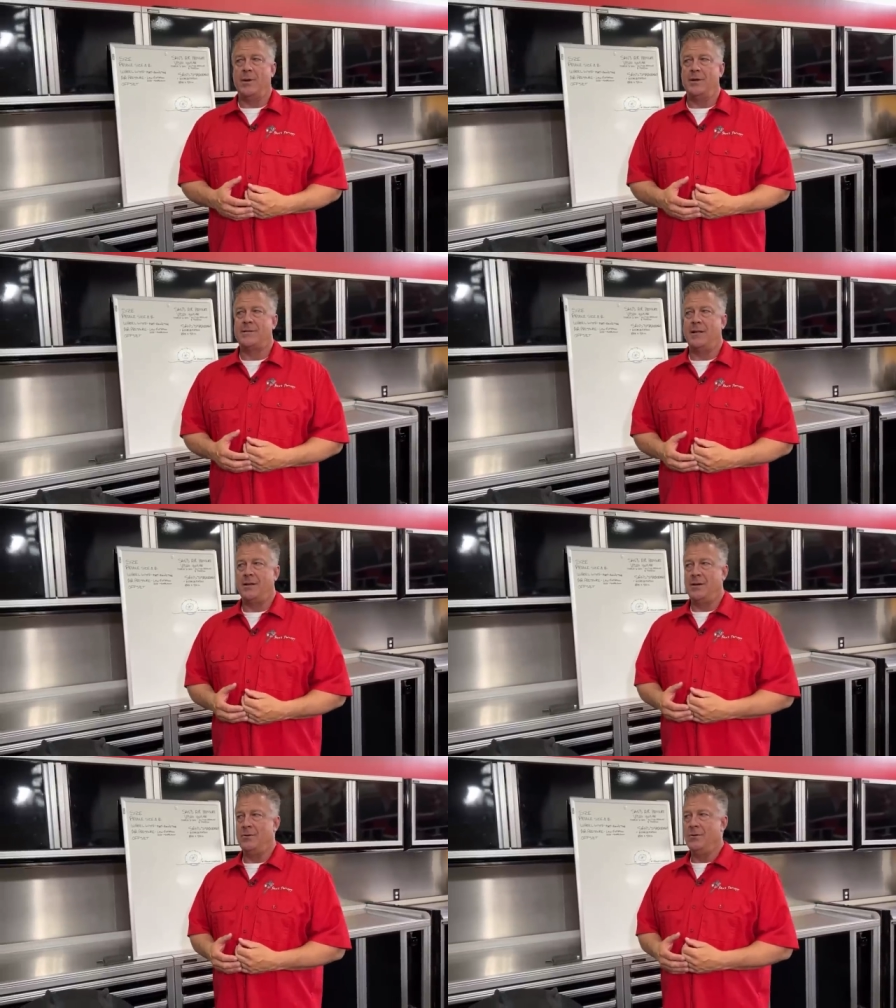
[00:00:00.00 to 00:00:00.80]
I'm not
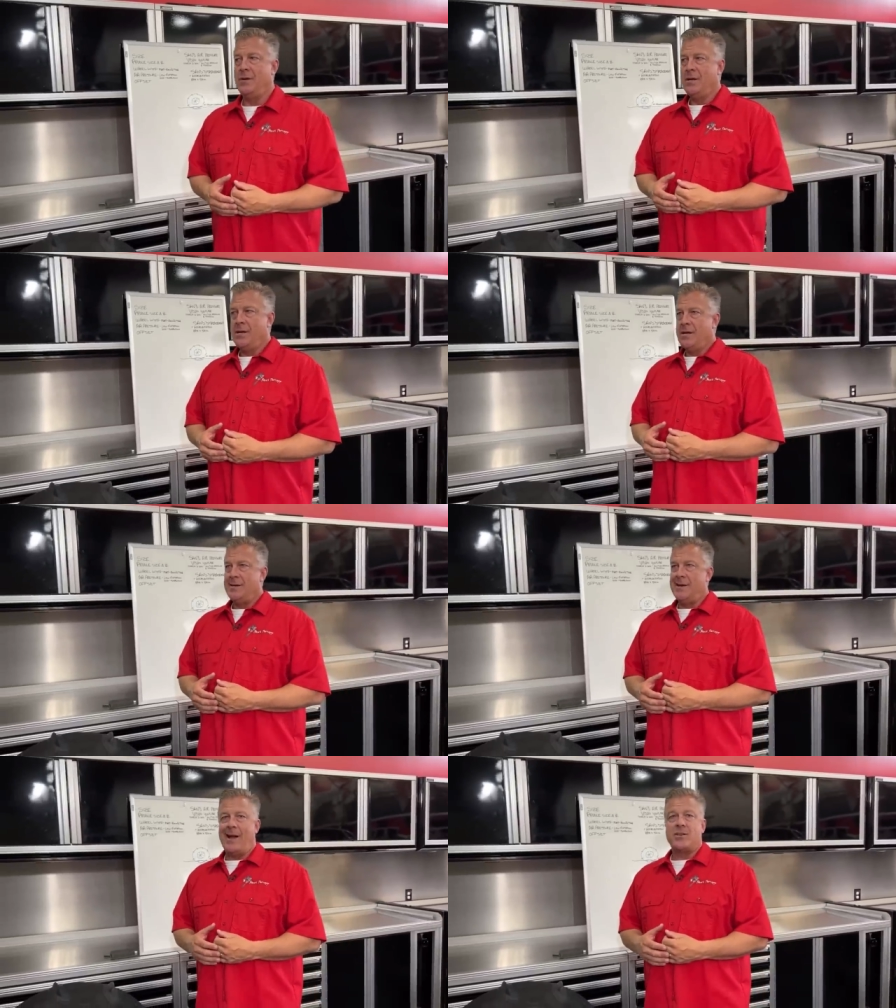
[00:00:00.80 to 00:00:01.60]
telling you
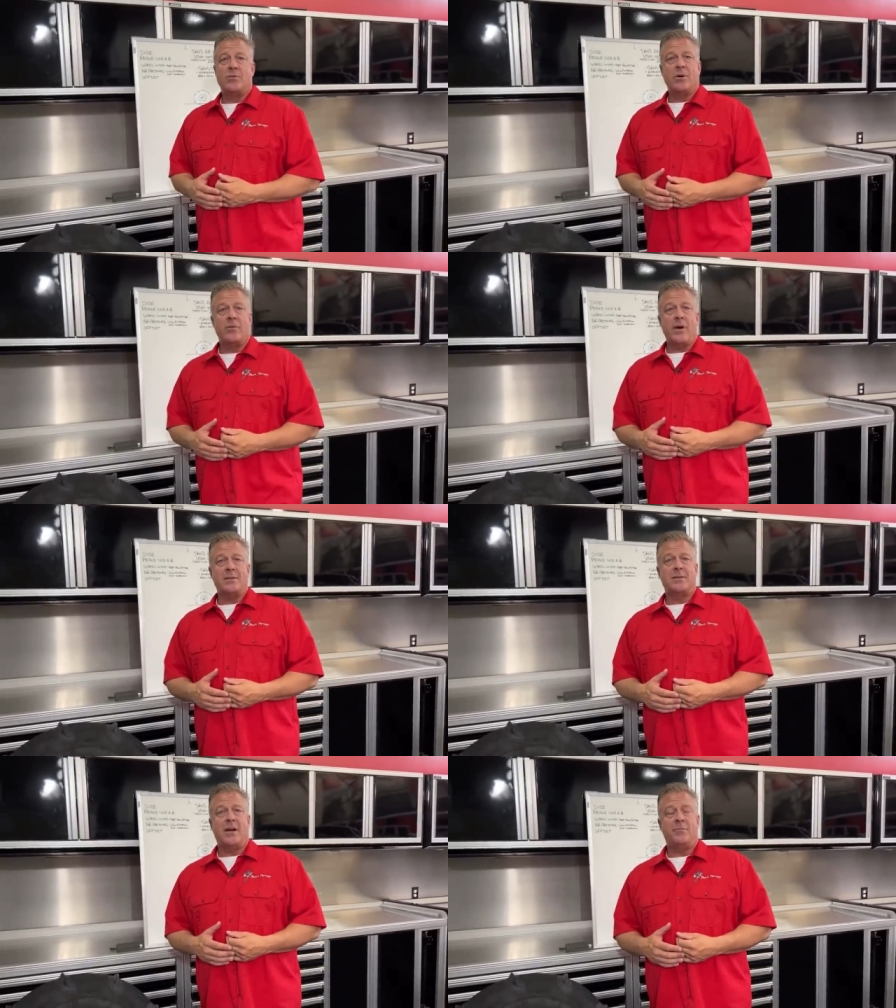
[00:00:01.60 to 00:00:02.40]
not to run the
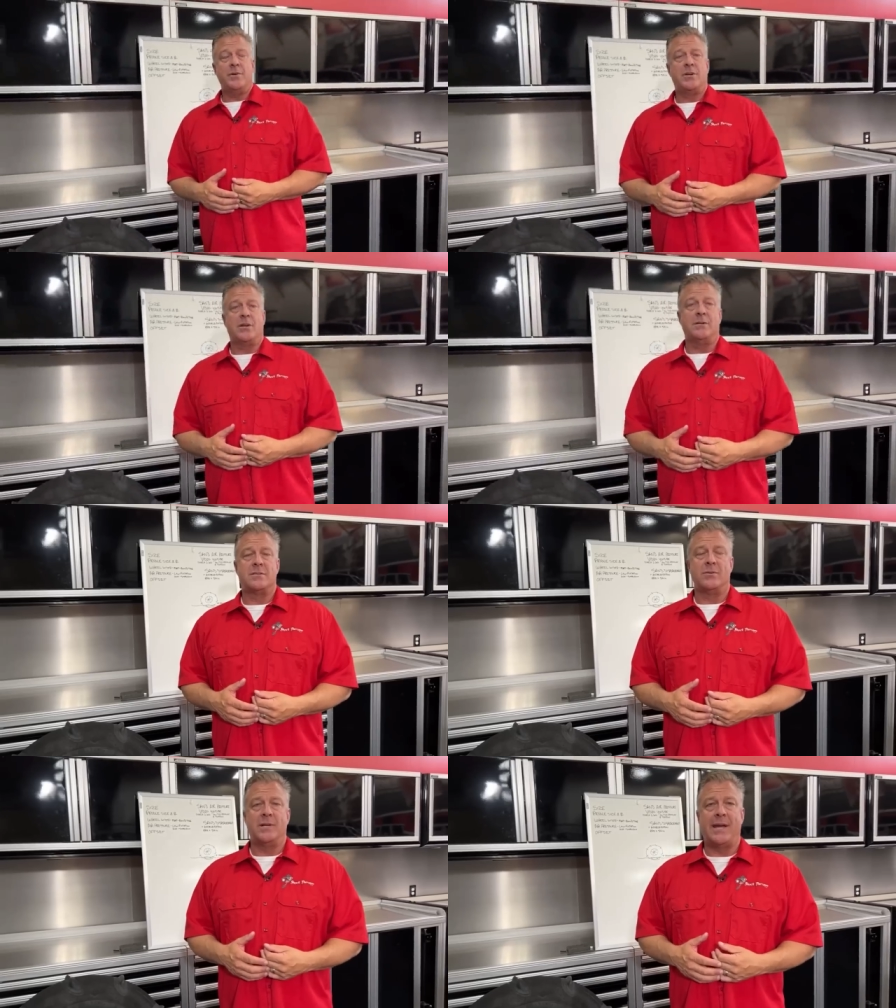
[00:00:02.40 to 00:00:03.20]
right stuff, but you can
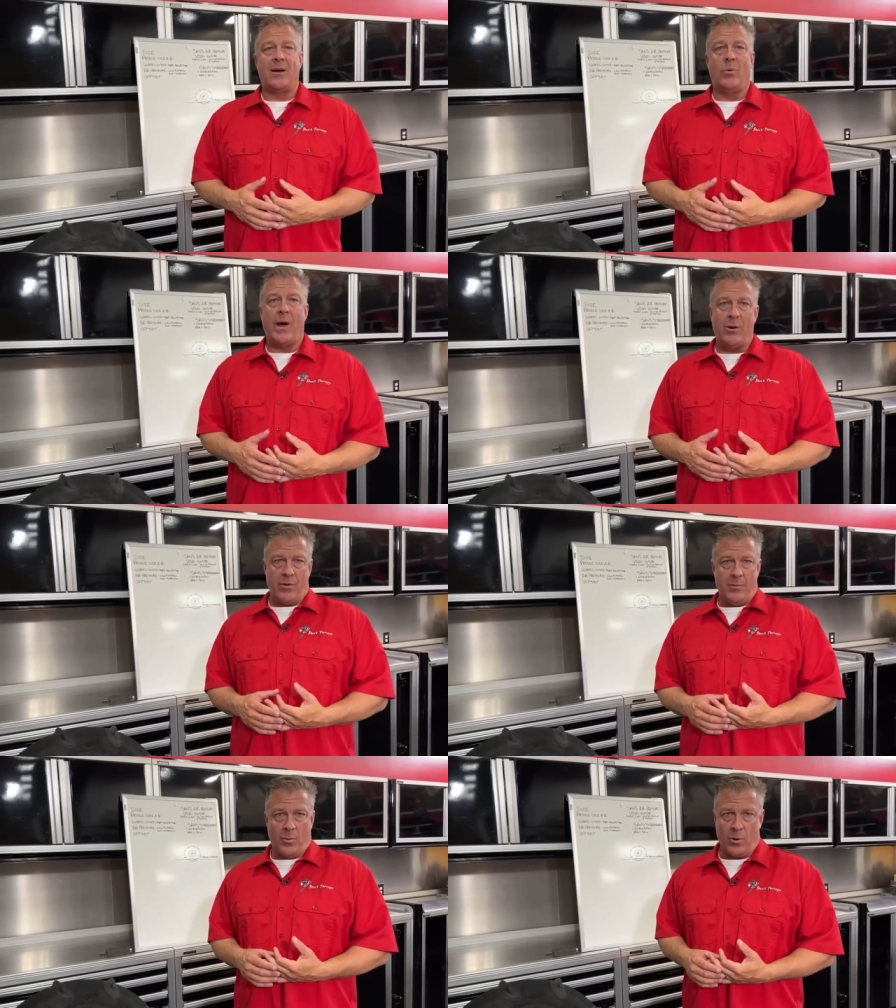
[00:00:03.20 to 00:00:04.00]
certainly get away
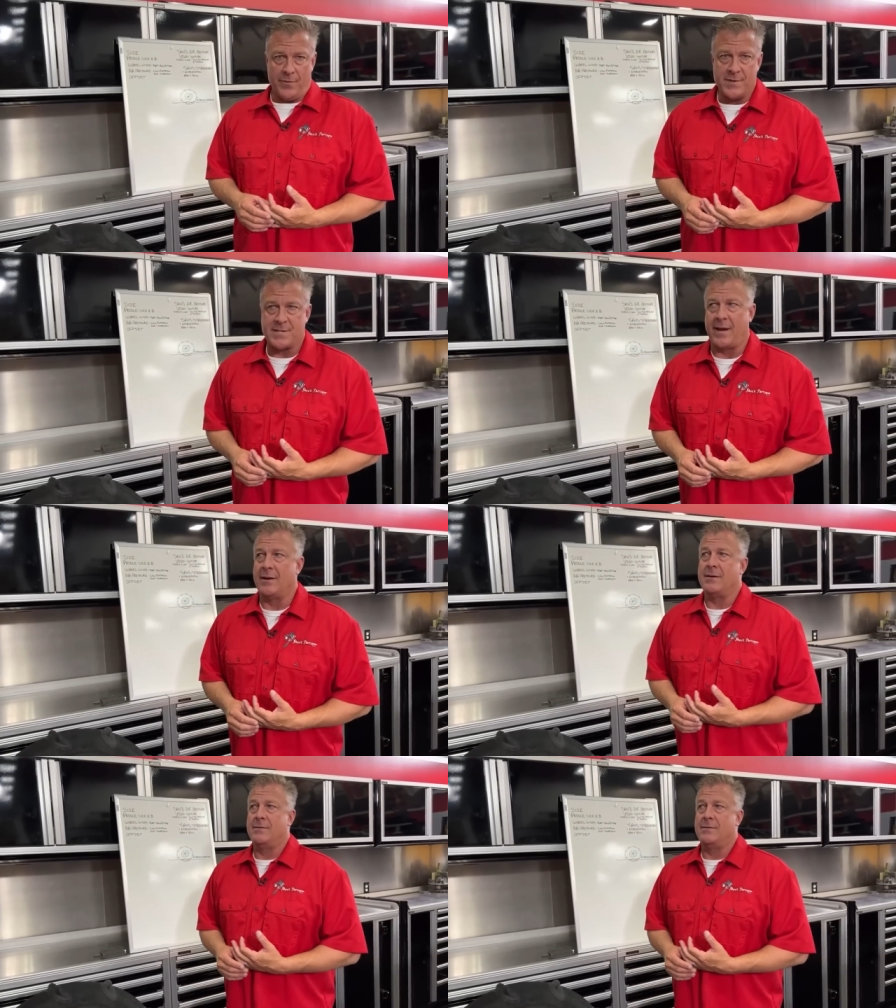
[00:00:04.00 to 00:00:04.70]
with it more in the sand,